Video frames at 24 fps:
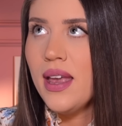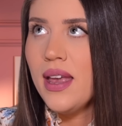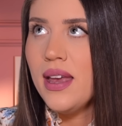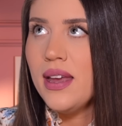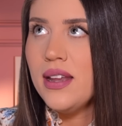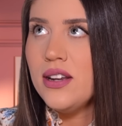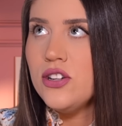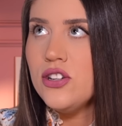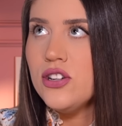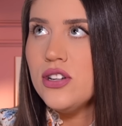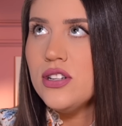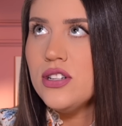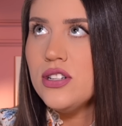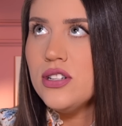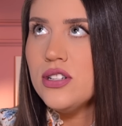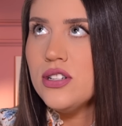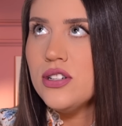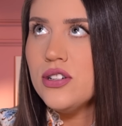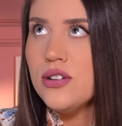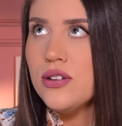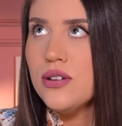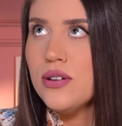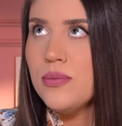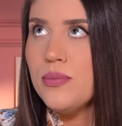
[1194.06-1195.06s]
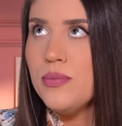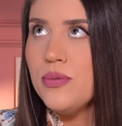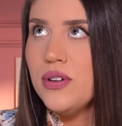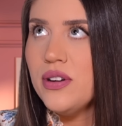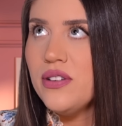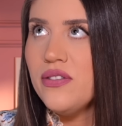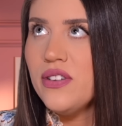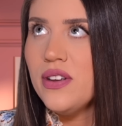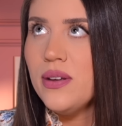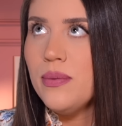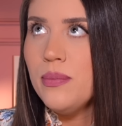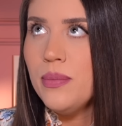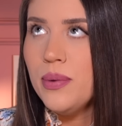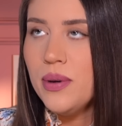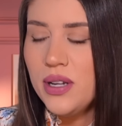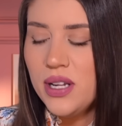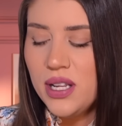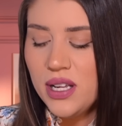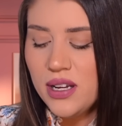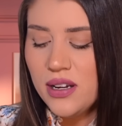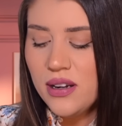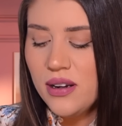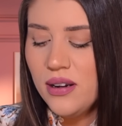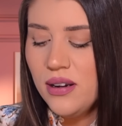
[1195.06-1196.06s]
And just share a brief input
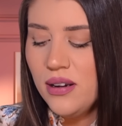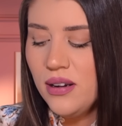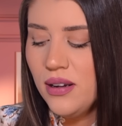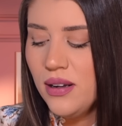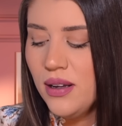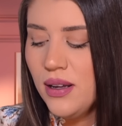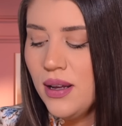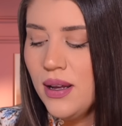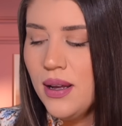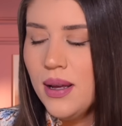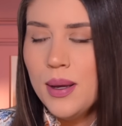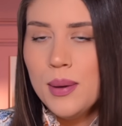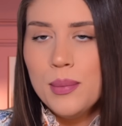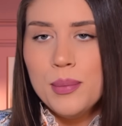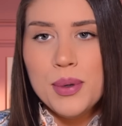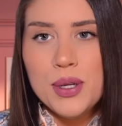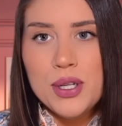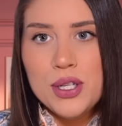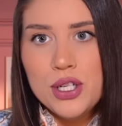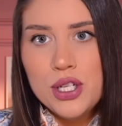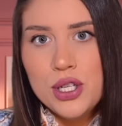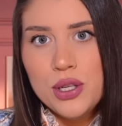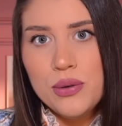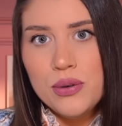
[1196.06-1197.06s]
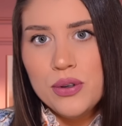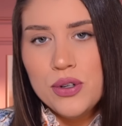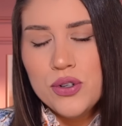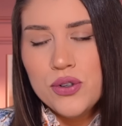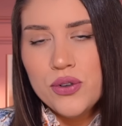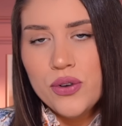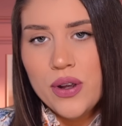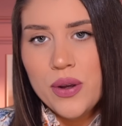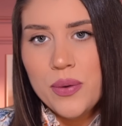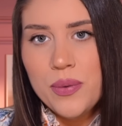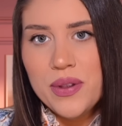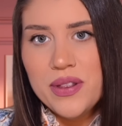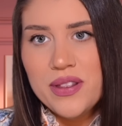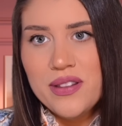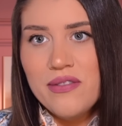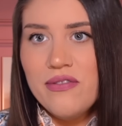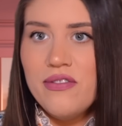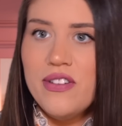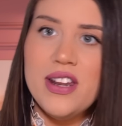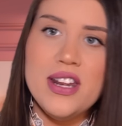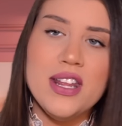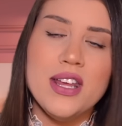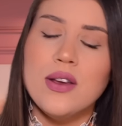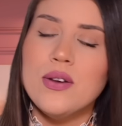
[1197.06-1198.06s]
here, but do you enjoy when the
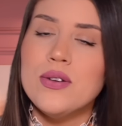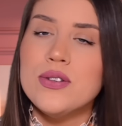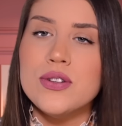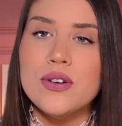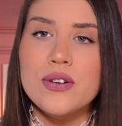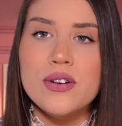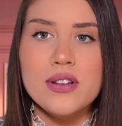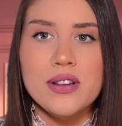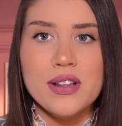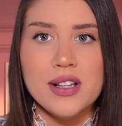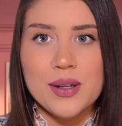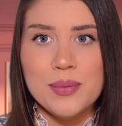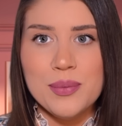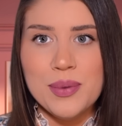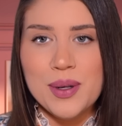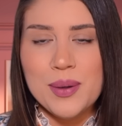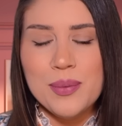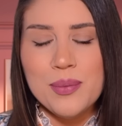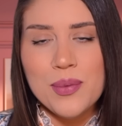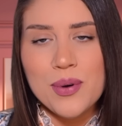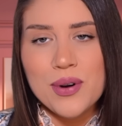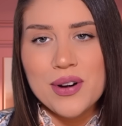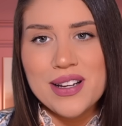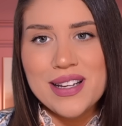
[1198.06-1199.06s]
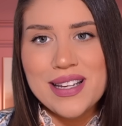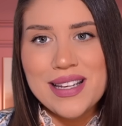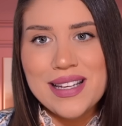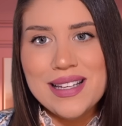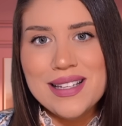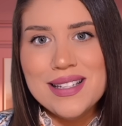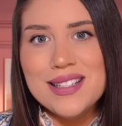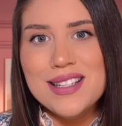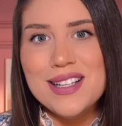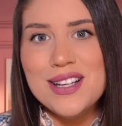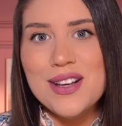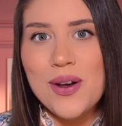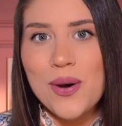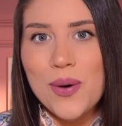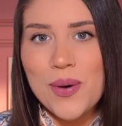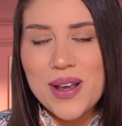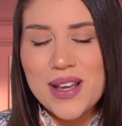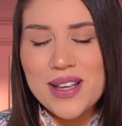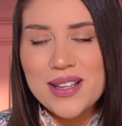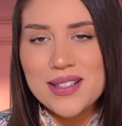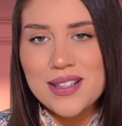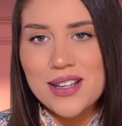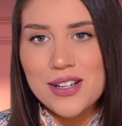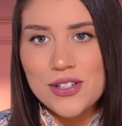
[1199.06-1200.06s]
videos are a little bit more
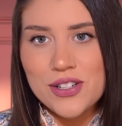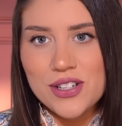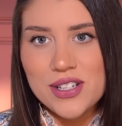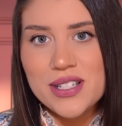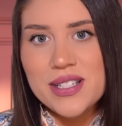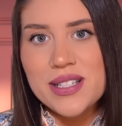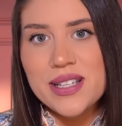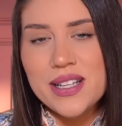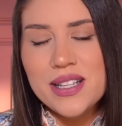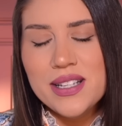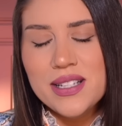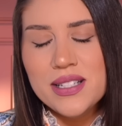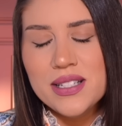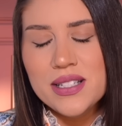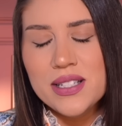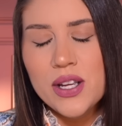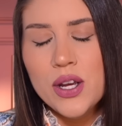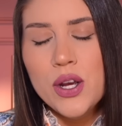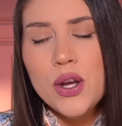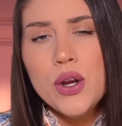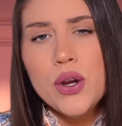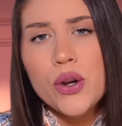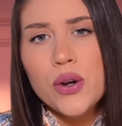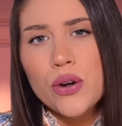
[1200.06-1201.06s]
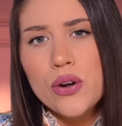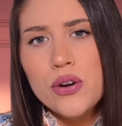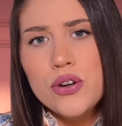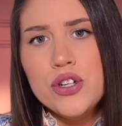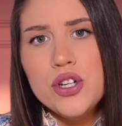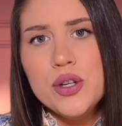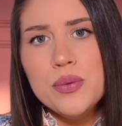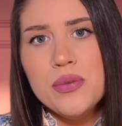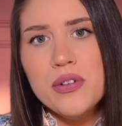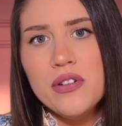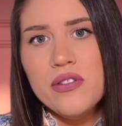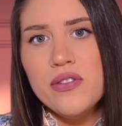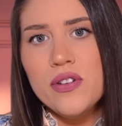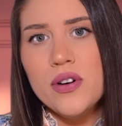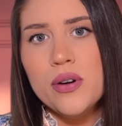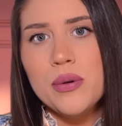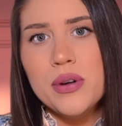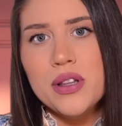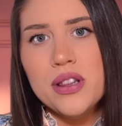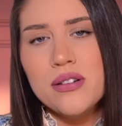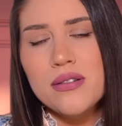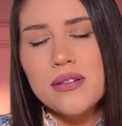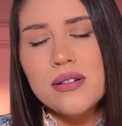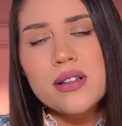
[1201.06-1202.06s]
easygoing, such as this, or do you prefer
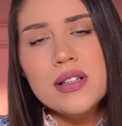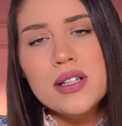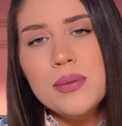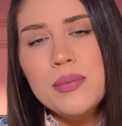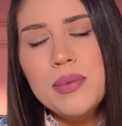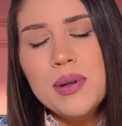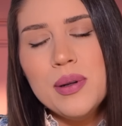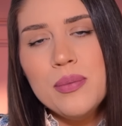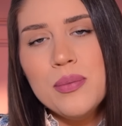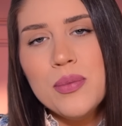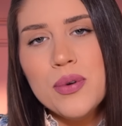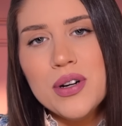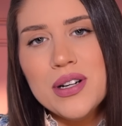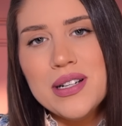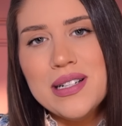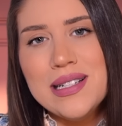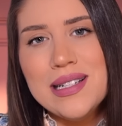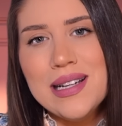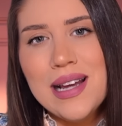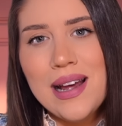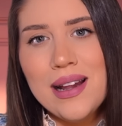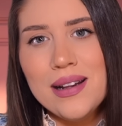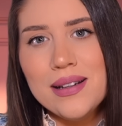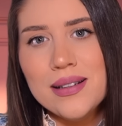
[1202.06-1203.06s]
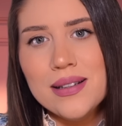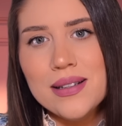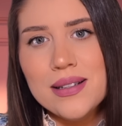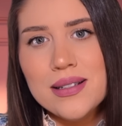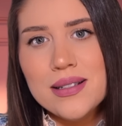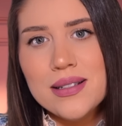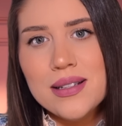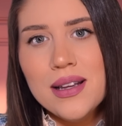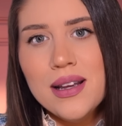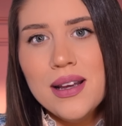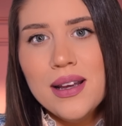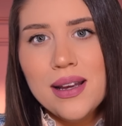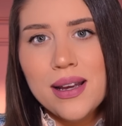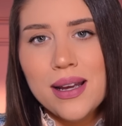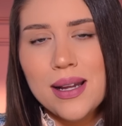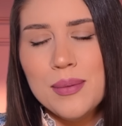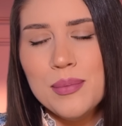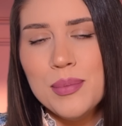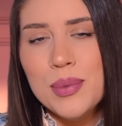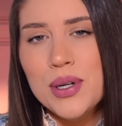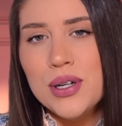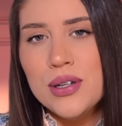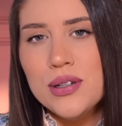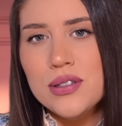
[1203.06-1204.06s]
when they're a bit more intense and
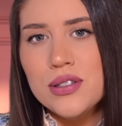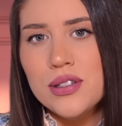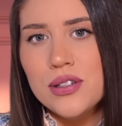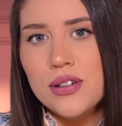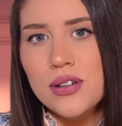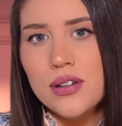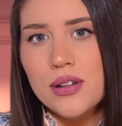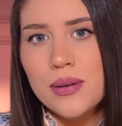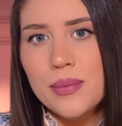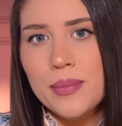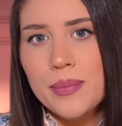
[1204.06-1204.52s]
personal?